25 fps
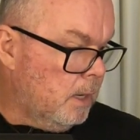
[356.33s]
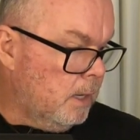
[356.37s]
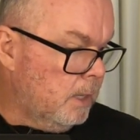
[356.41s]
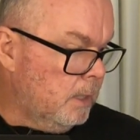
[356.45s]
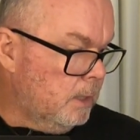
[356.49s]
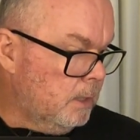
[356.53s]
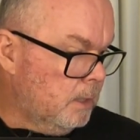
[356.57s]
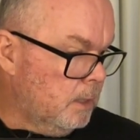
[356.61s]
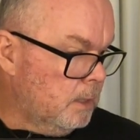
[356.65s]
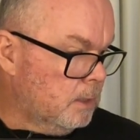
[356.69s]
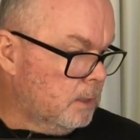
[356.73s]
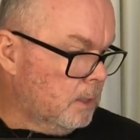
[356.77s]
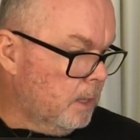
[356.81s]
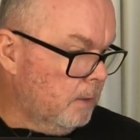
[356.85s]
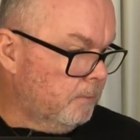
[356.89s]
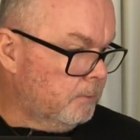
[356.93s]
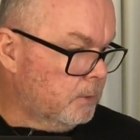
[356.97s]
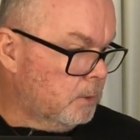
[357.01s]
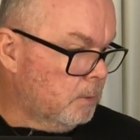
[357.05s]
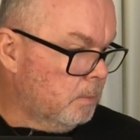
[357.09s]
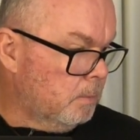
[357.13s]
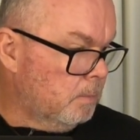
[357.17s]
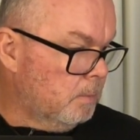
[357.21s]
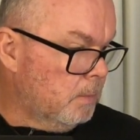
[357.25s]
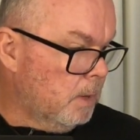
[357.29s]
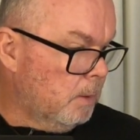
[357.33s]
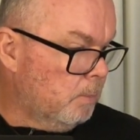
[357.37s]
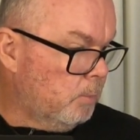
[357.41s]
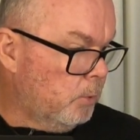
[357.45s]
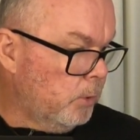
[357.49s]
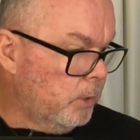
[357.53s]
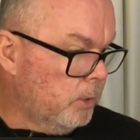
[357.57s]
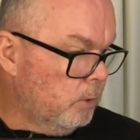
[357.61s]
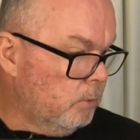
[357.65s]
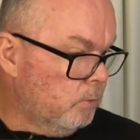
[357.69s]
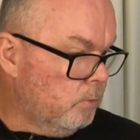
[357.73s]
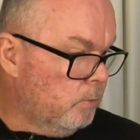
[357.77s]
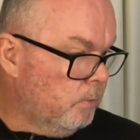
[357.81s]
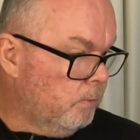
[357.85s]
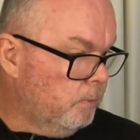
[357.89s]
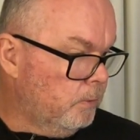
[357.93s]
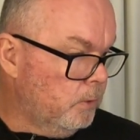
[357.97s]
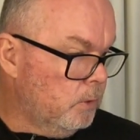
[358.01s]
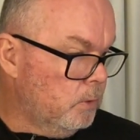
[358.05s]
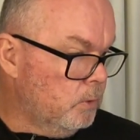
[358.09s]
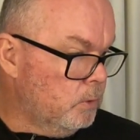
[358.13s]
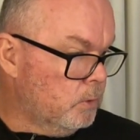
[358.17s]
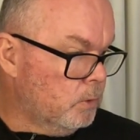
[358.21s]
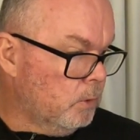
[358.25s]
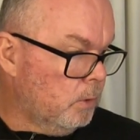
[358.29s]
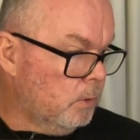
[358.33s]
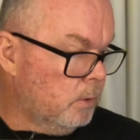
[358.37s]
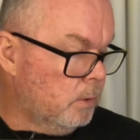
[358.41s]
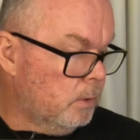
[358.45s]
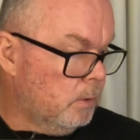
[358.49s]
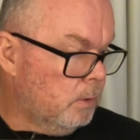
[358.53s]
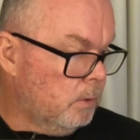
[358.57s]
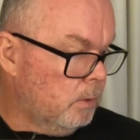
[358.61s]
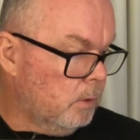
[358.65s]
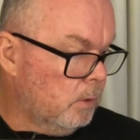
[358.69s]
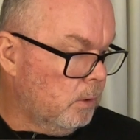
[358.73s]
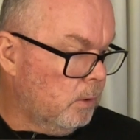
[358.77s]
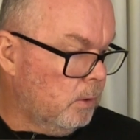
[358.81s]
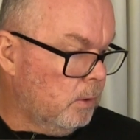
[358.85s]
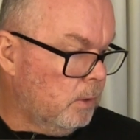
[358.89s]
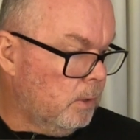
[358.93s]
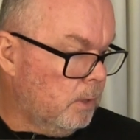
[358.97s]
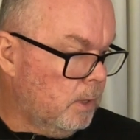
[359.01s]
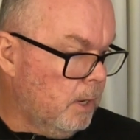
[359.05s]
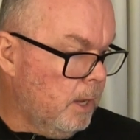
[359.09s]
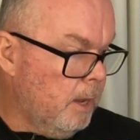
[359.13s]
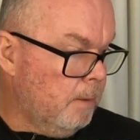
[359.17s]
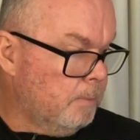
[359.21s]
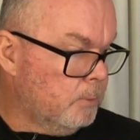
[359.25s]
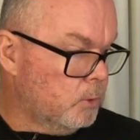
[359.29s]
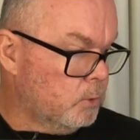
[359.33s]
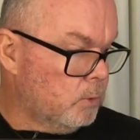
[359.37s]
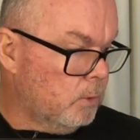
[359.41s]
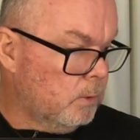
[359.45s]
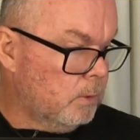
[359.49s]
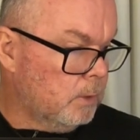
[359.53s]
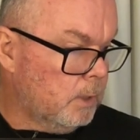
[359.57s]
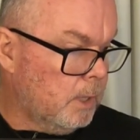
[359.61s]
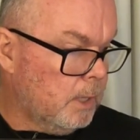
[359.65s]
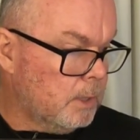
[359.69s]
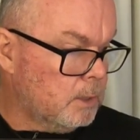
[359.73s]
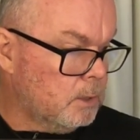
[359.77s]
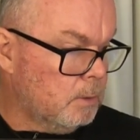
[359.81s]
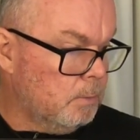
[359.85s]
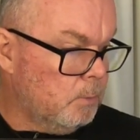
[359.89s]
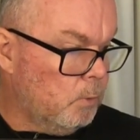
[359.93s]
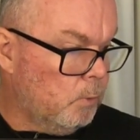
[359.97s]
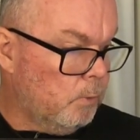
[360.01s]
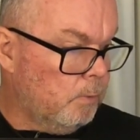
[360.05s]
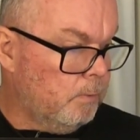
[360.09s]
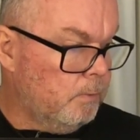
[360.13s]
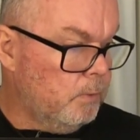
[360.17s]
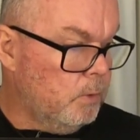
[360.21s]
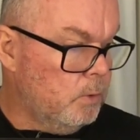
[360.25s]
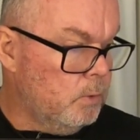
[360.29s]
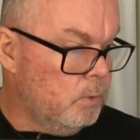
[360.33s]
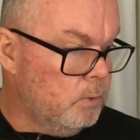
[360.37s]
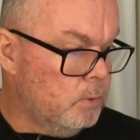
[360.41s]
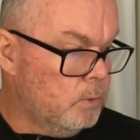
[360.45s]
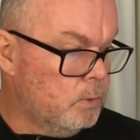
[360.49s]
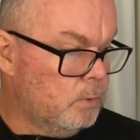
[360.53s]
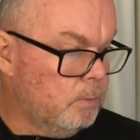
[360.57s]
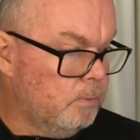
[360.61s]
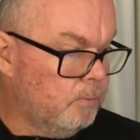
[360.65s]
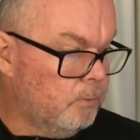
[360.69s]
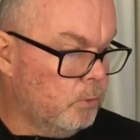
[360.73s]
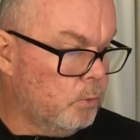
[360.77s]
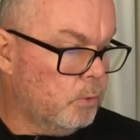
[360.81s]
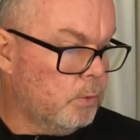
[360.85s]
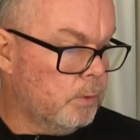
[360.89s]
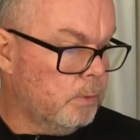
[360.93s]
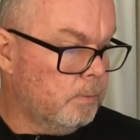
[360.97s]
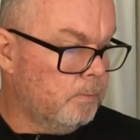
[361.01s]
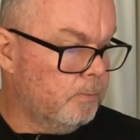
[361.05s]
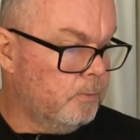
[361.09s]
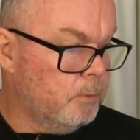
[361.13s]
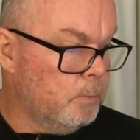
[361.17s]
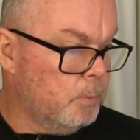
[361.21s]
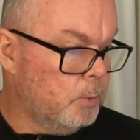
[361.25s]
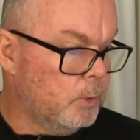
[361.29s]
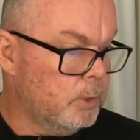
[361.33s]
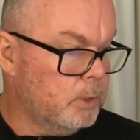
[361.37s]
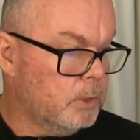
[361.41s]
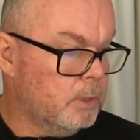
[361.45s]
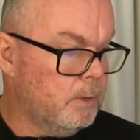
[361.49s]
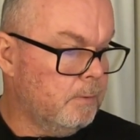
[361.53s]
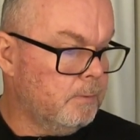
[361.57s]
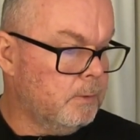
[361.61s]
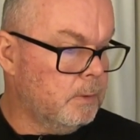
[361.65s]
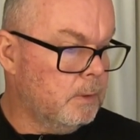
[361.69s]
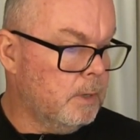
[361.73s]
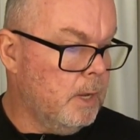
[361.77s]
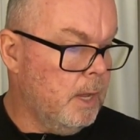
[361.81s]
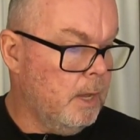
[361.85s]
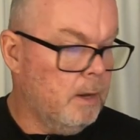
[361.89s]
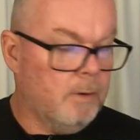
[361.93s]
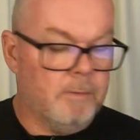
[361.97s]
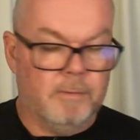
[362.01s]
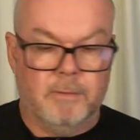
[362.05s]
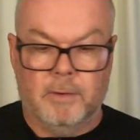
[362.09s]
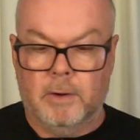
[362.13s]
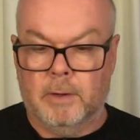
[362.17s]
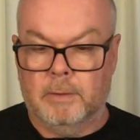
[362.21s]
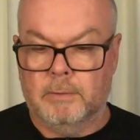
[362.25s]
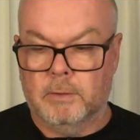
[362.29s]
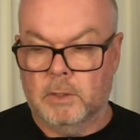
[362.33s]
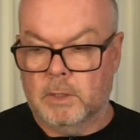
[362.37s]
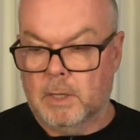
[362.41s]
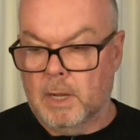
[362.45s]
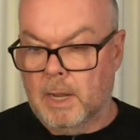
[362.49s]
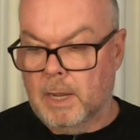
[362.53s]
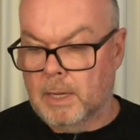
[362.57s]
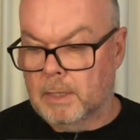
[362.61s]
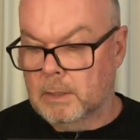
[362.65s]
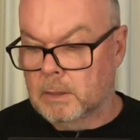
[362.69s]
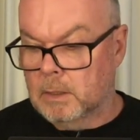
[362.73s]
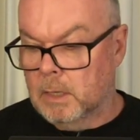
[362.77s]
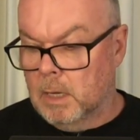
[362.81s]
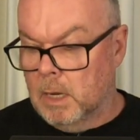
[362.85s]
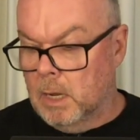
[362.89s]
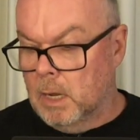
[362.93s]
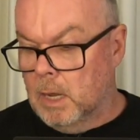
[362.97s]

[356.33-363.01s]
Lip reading: It does have some pretty good reviews on Amazon customer reviews, 4.7 out of 5 stars,